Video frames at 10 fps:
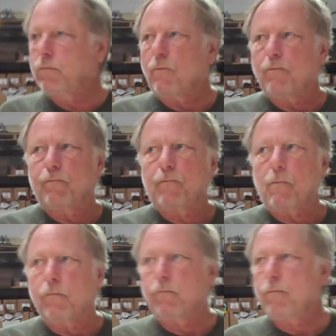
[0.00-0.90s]

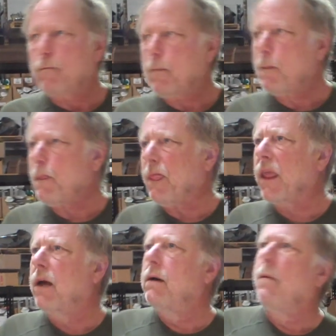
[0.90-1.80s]

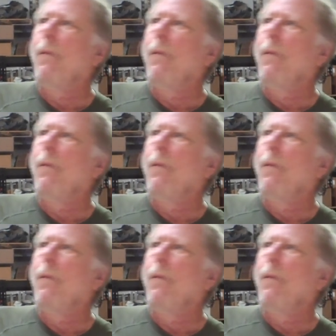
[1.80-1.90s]
[no speech]